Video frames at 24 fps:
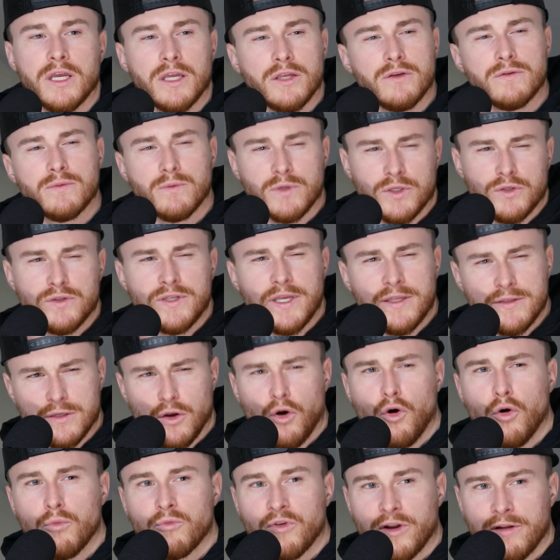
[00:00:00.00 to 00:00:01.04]
You say it's a
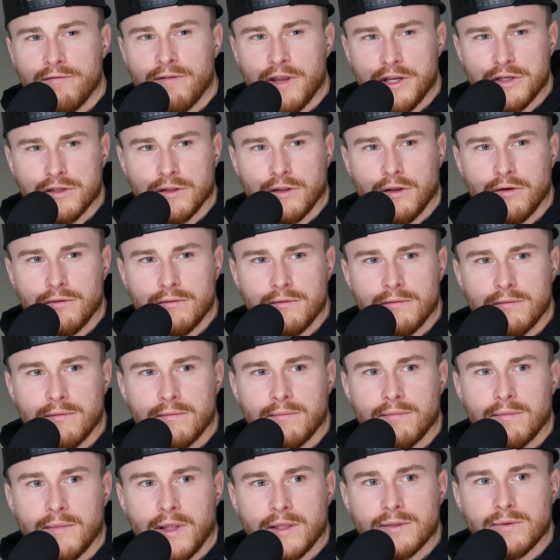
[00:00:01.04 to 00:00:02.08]
home renovation loan?
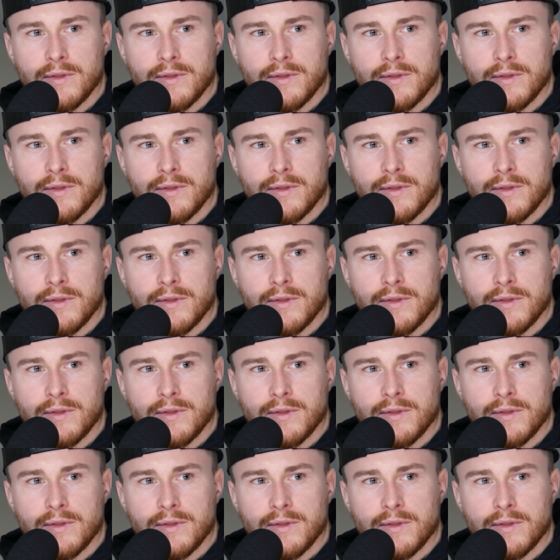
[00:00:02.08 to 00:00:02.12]
That's